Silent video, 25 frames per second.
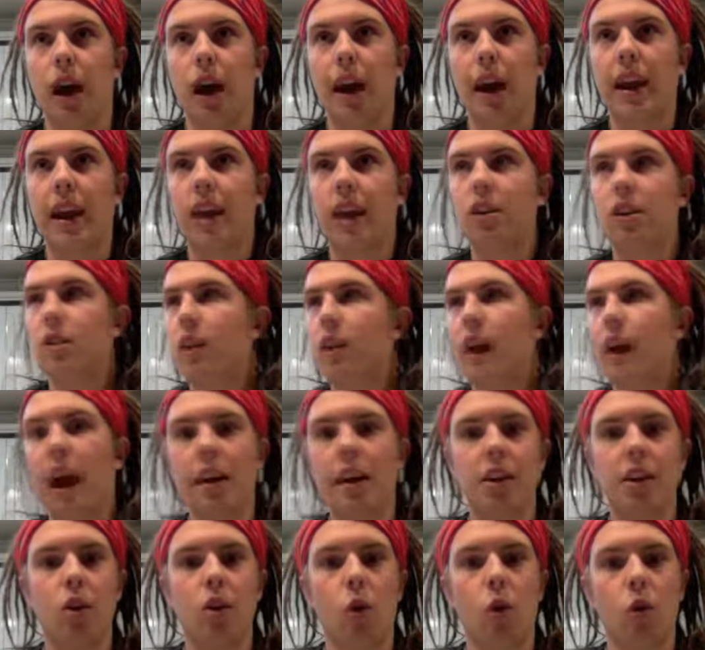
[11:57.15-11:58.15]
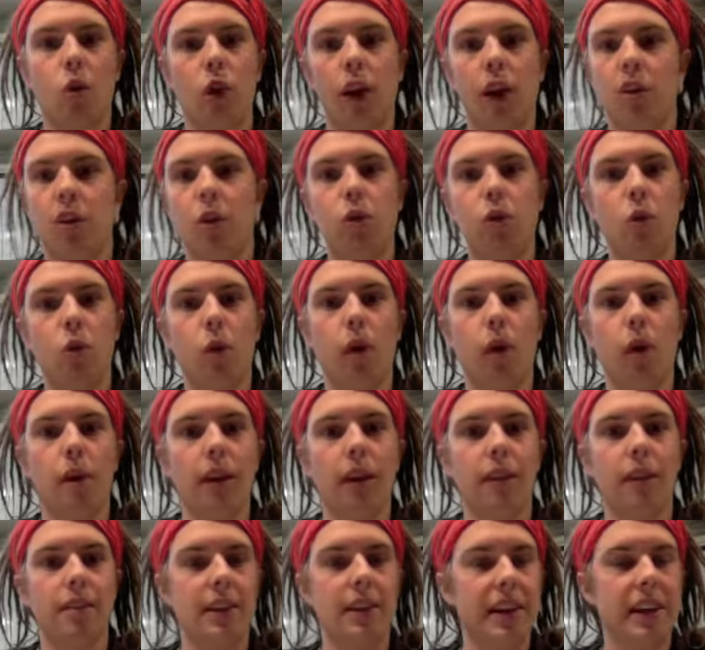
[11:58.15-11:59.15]
I can't go around any corner. I don't know where
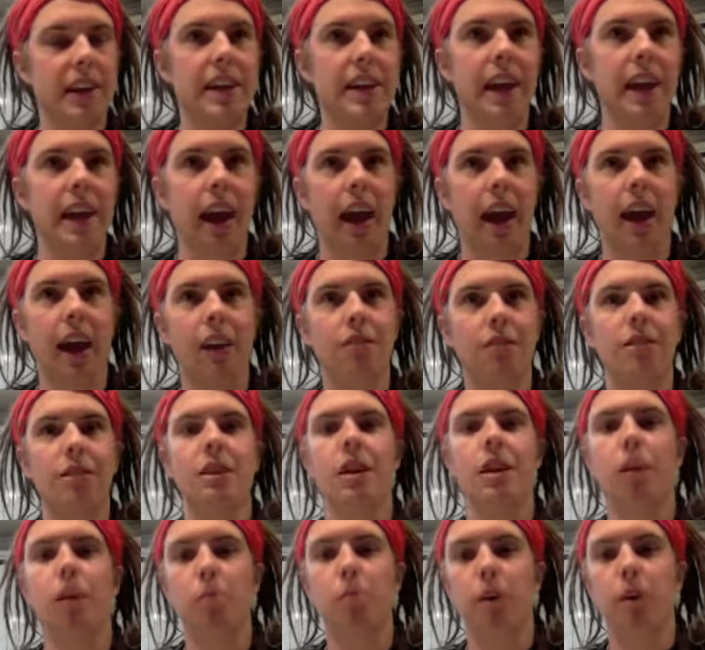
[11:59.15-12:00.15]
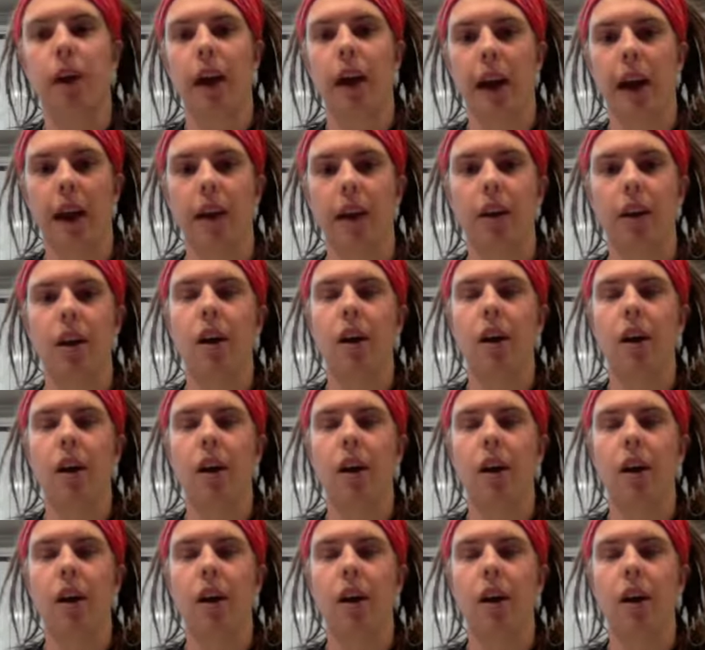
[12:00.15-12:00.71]
he is. He has the upper hand.